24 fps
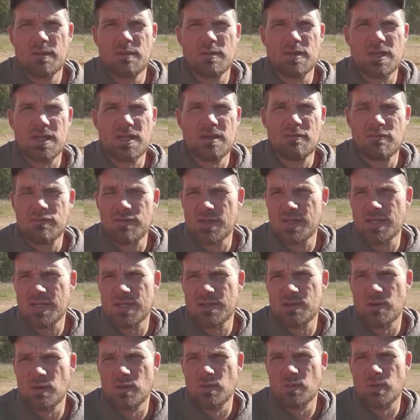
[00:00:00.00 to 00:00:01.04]
with
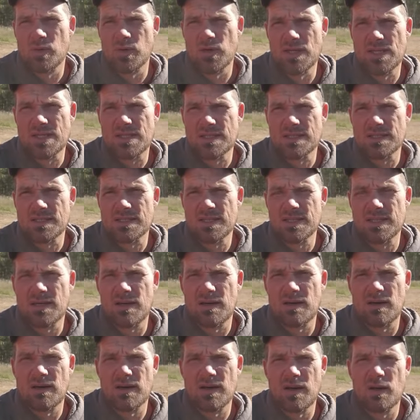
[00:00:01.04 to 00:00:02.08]
inflated home prices
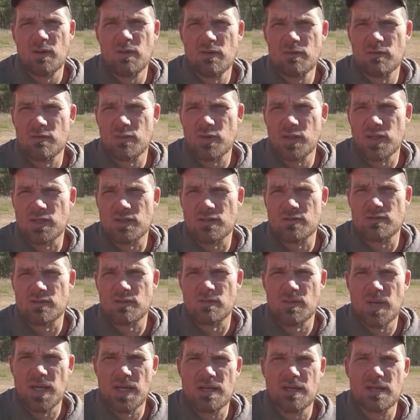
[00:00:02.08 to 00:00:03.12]
that are out of reach
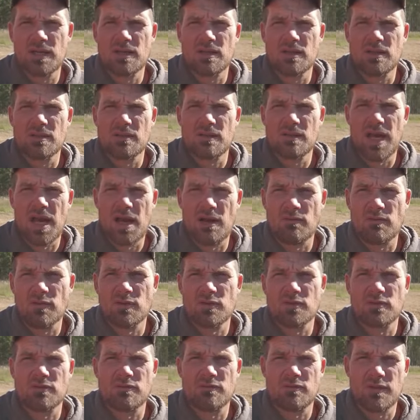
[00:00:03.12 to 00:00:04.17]
for many
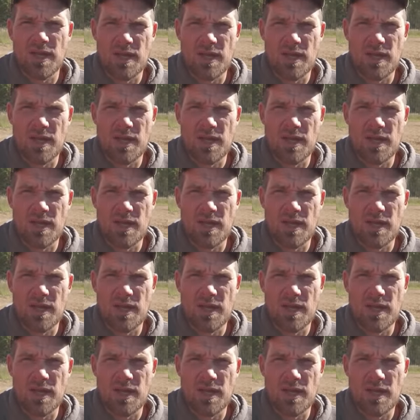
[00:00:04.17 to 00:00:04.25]
average